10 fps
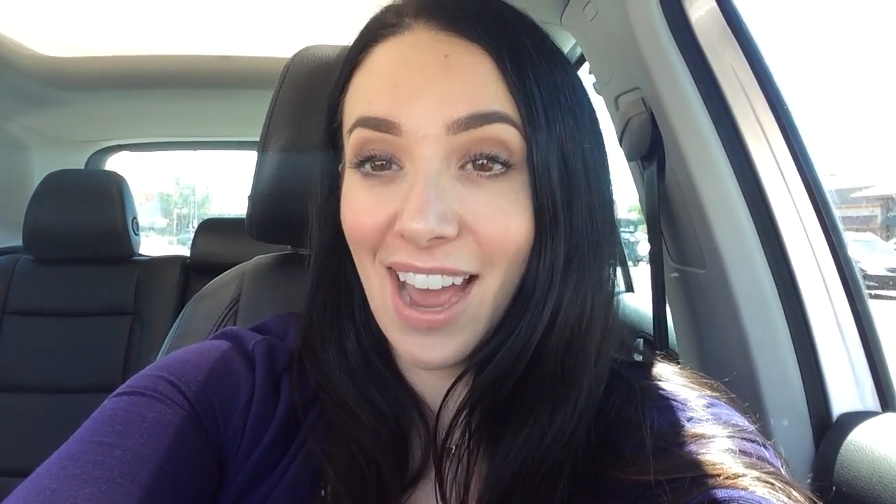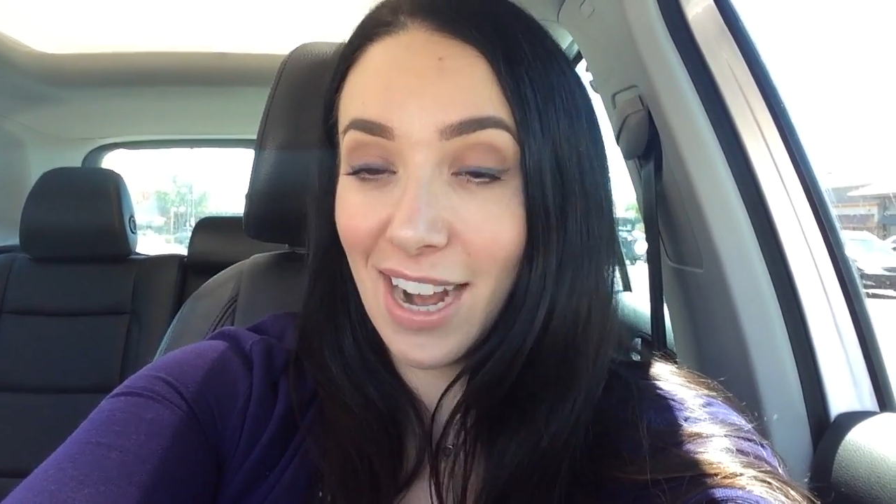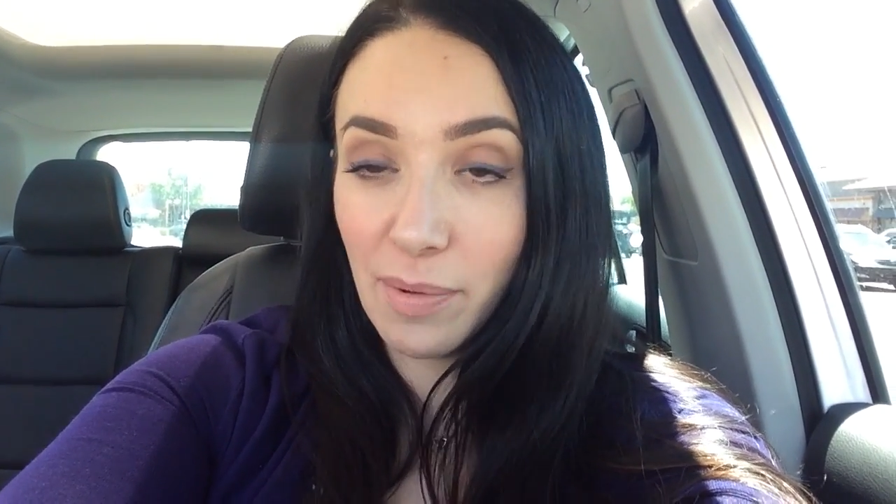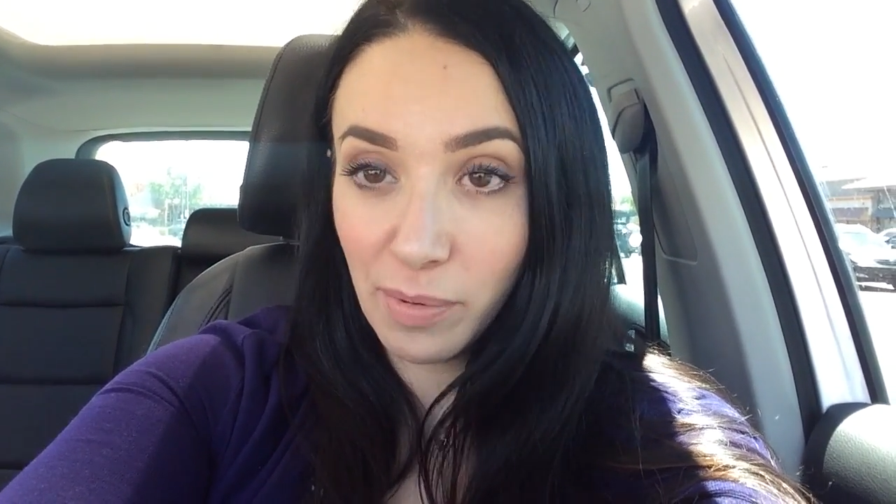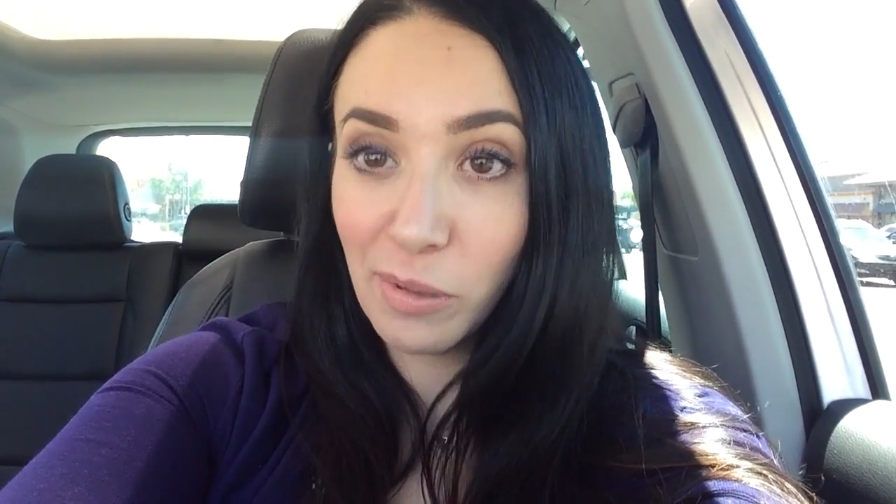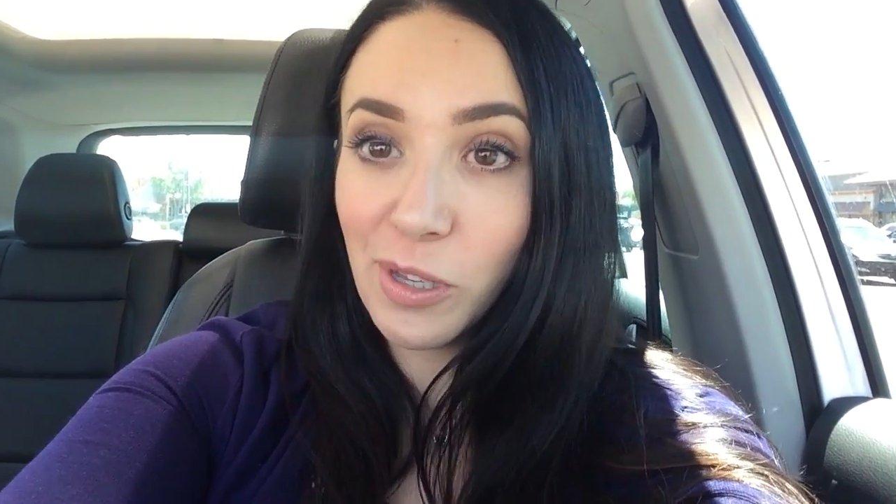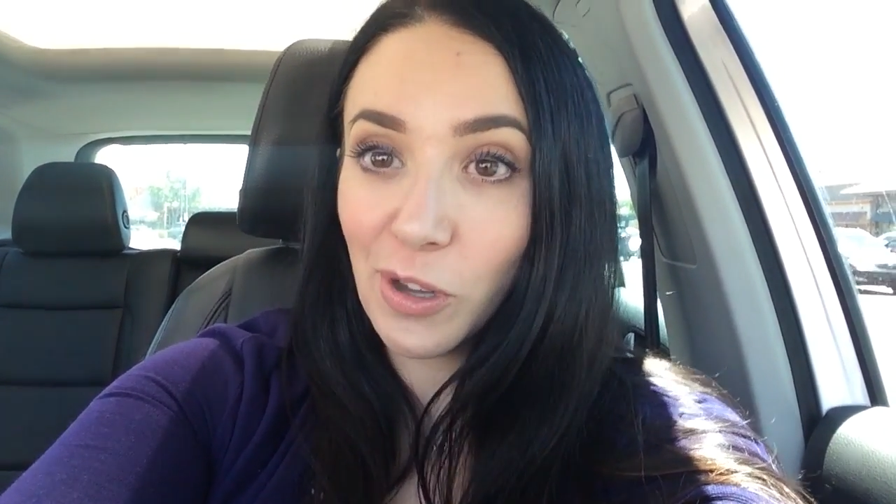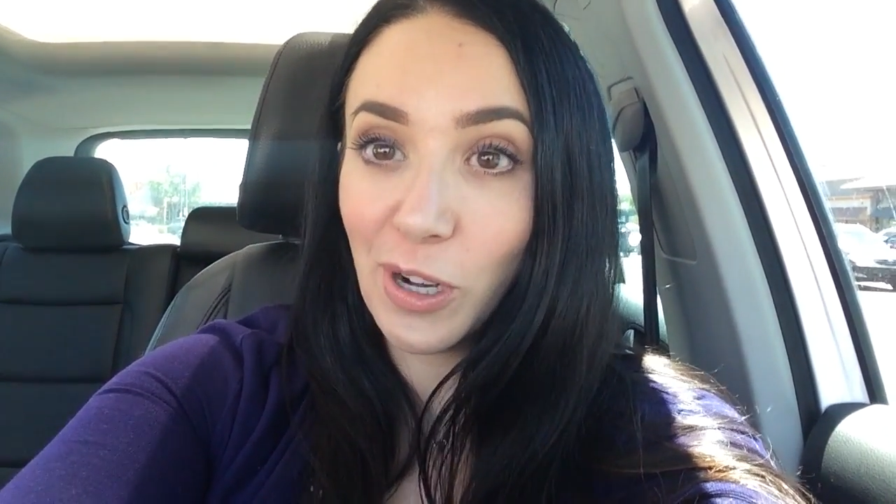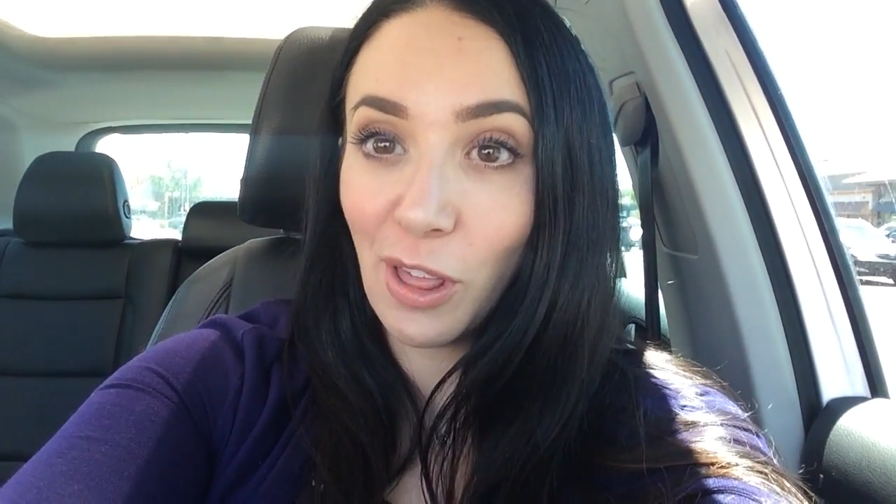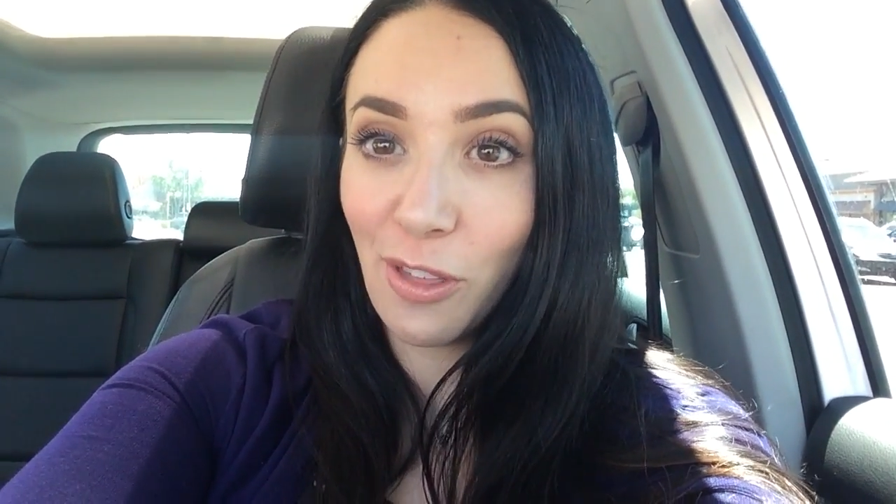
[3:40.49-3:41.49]
and I'm almost
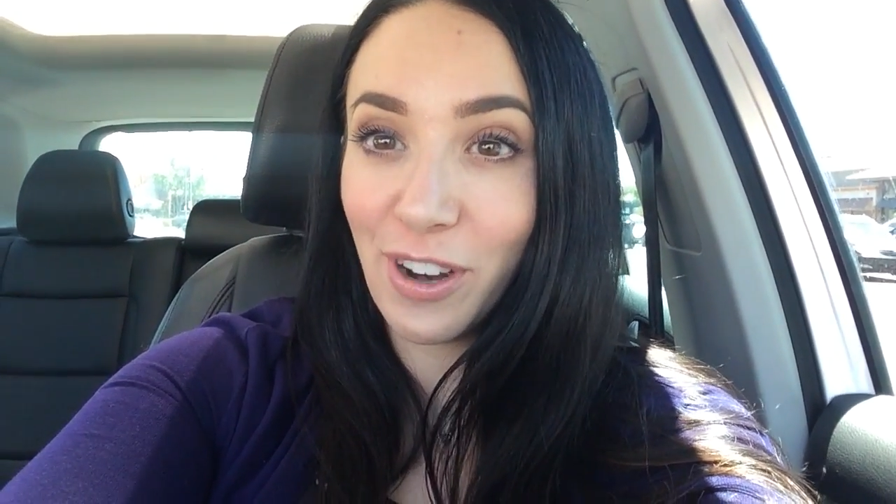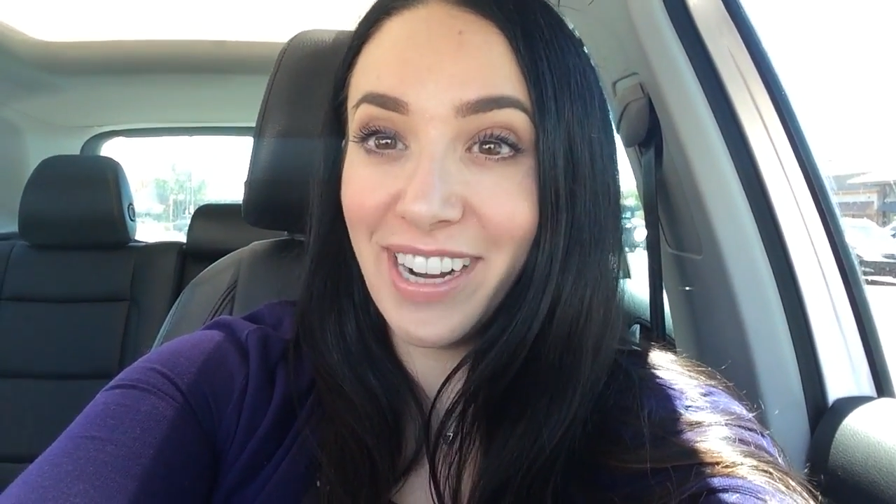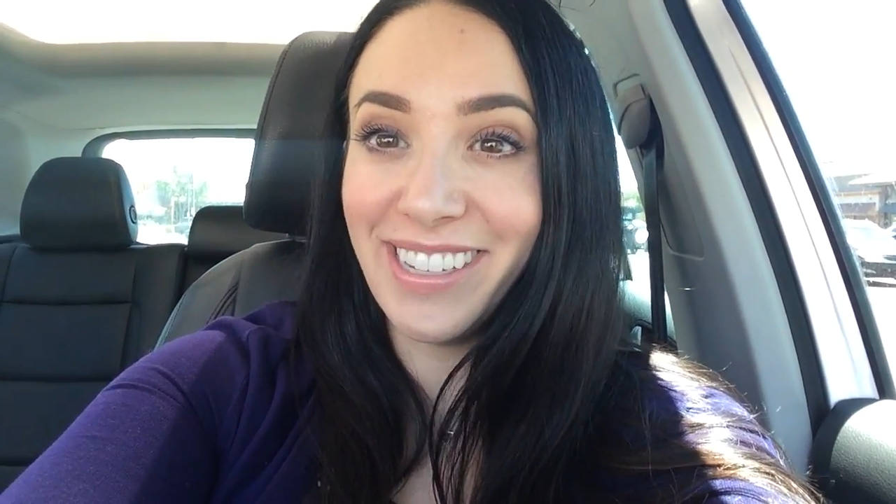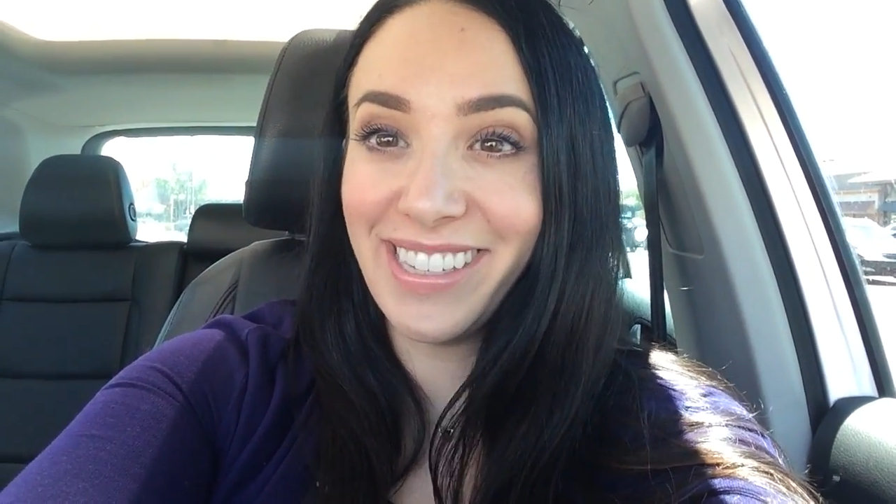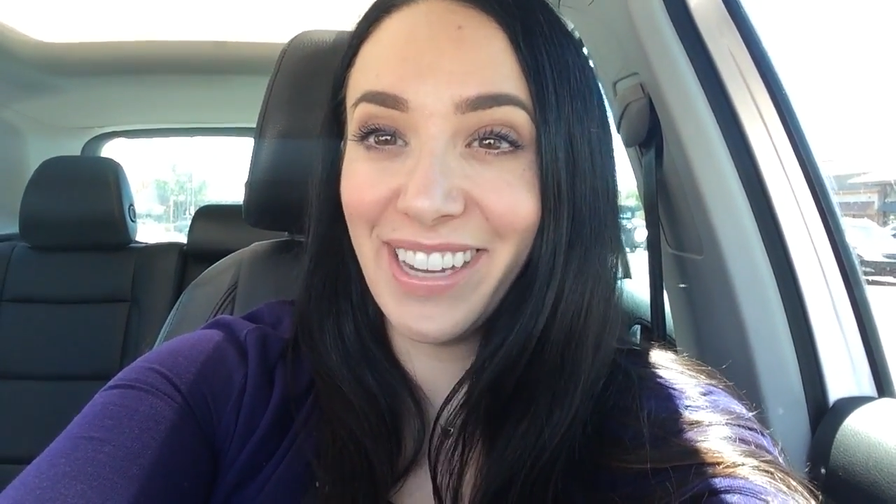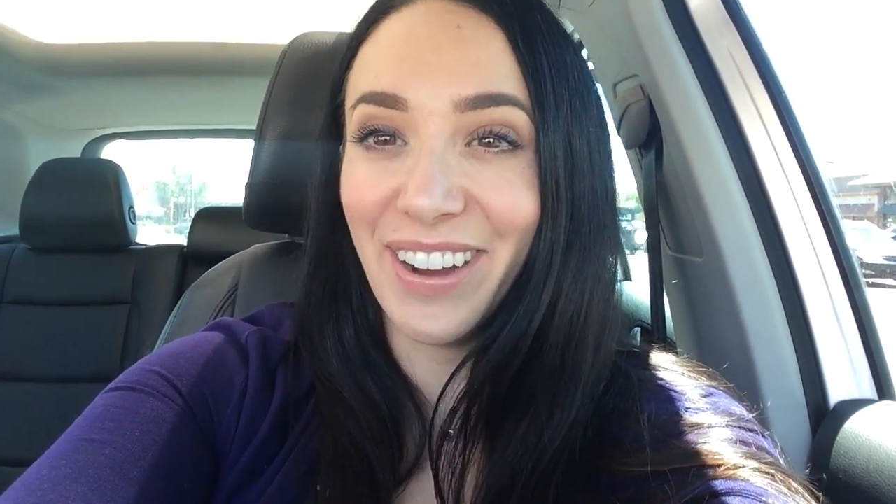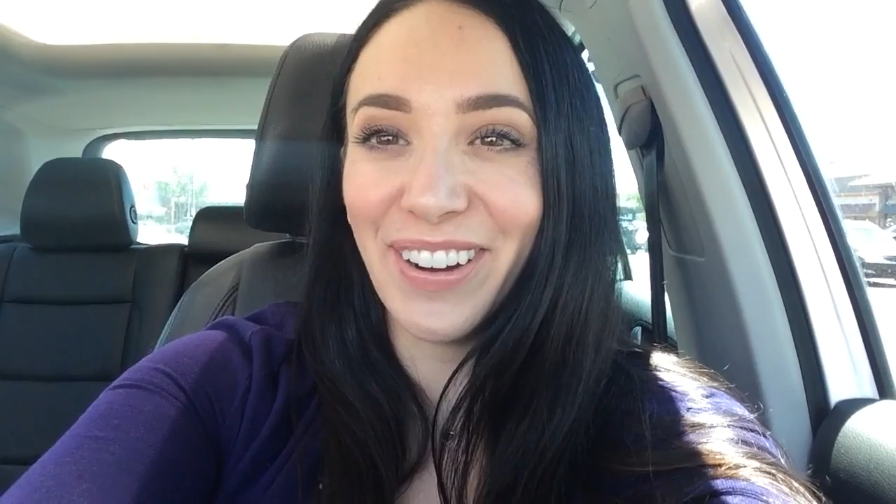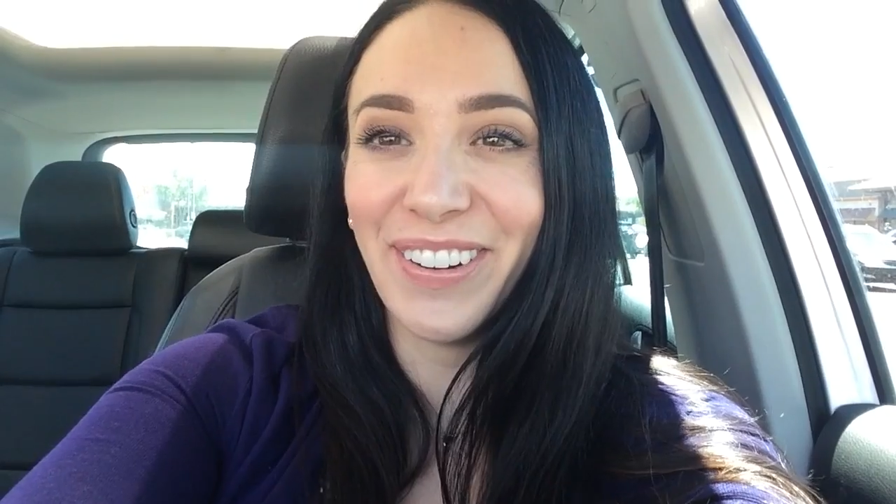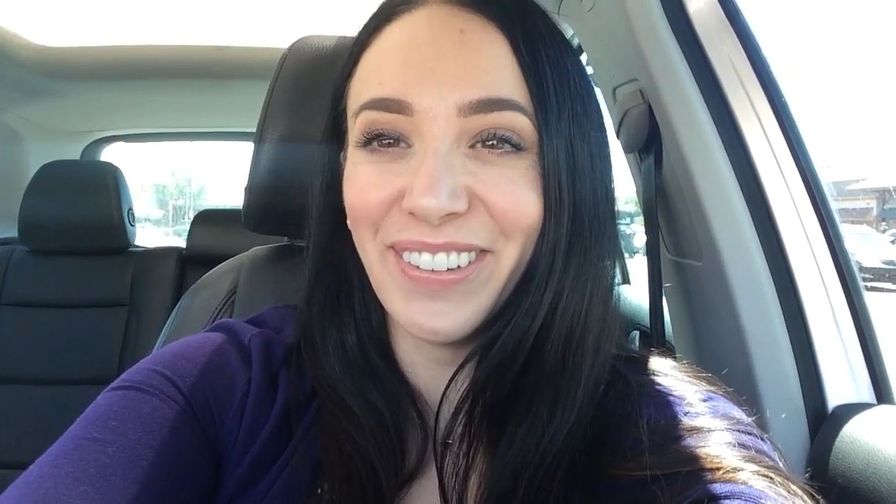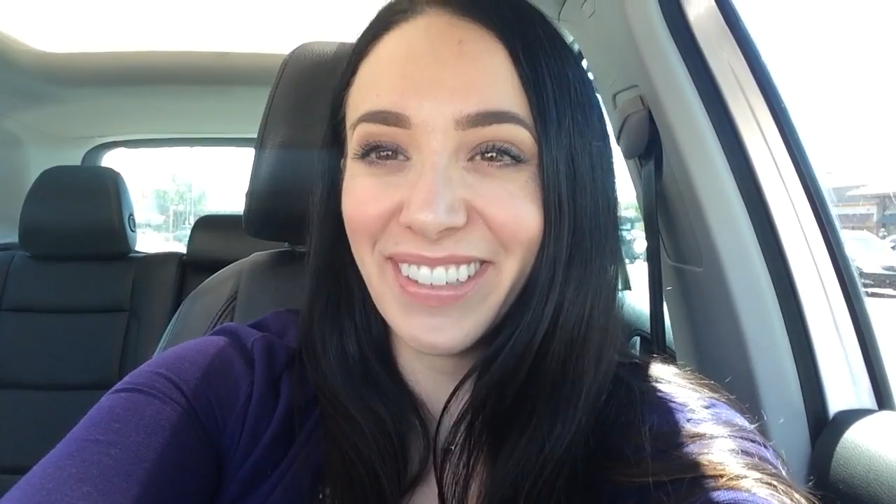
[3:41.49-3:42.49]
33,
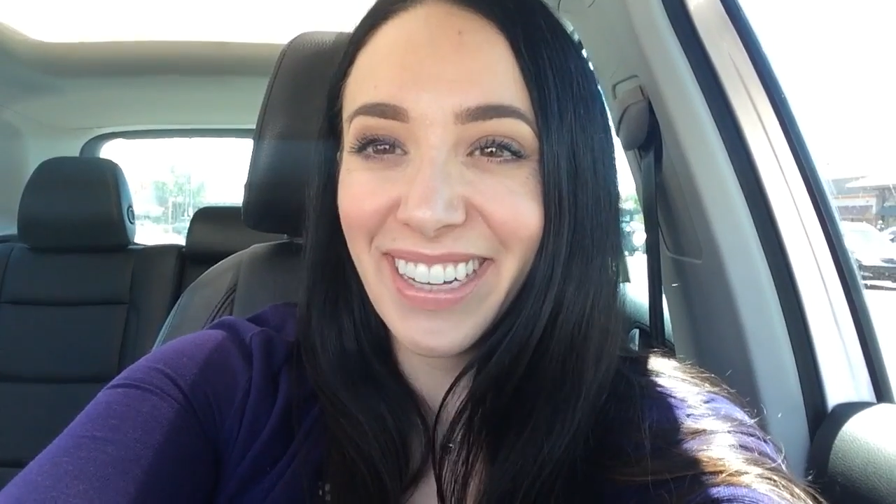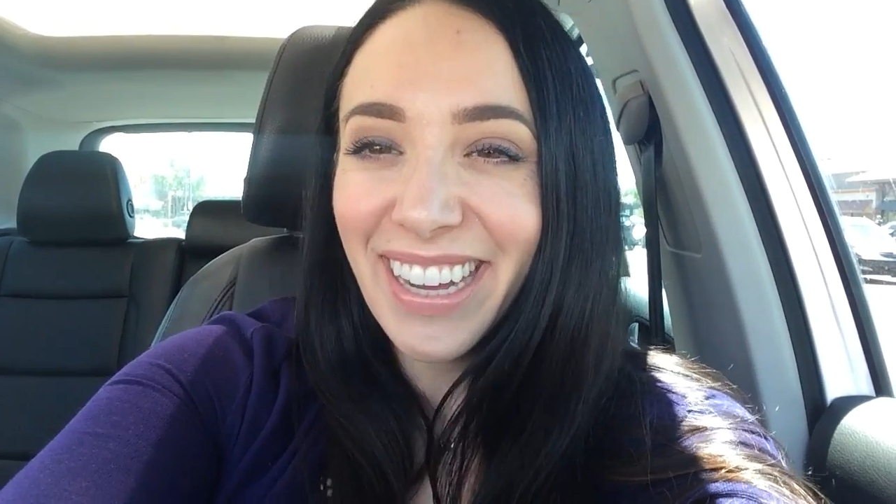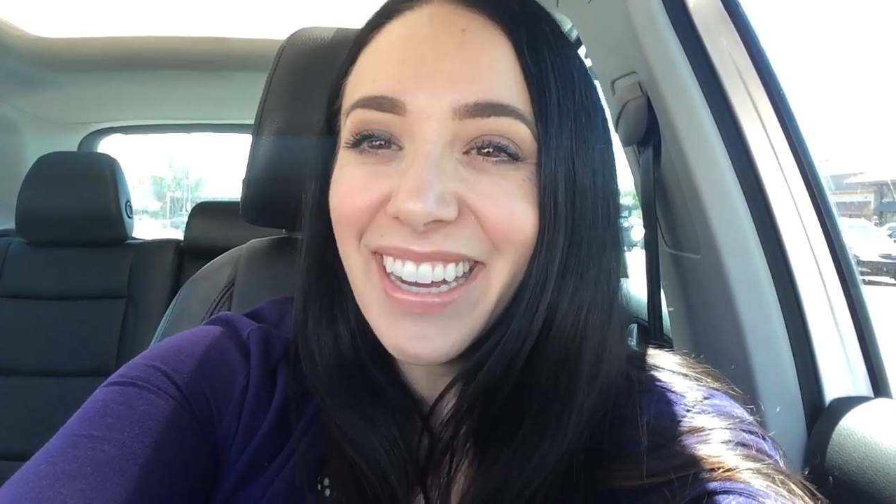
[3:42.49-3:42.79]
so